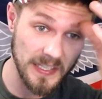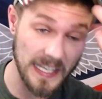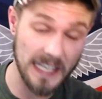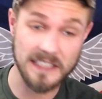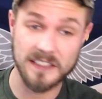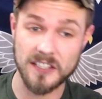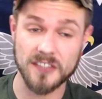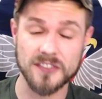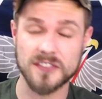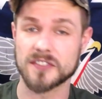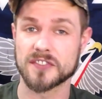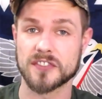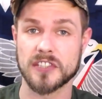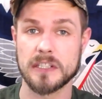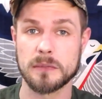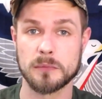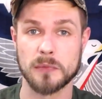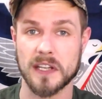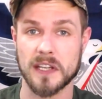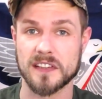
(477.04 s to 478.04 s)
it doesn't
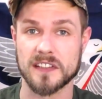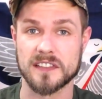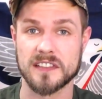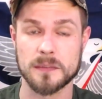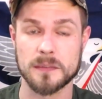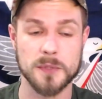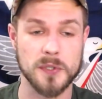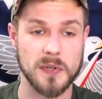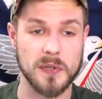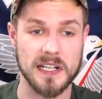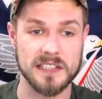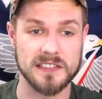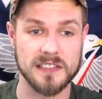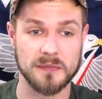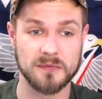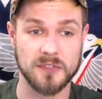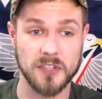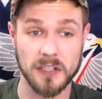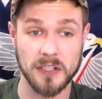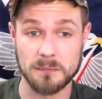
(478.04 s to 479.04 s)
seem like the Democrats
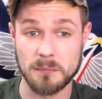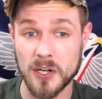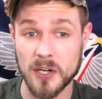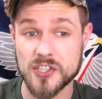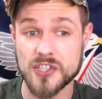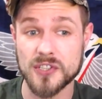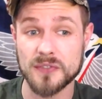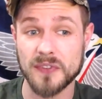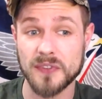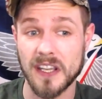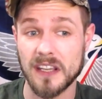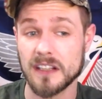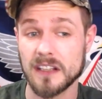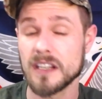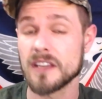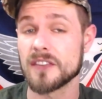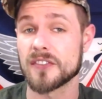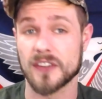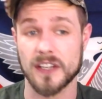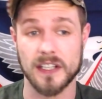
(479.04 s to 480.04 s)
have done much of
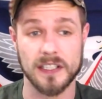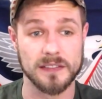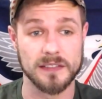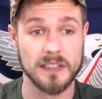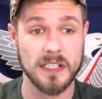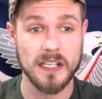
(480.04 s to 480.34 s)
anything.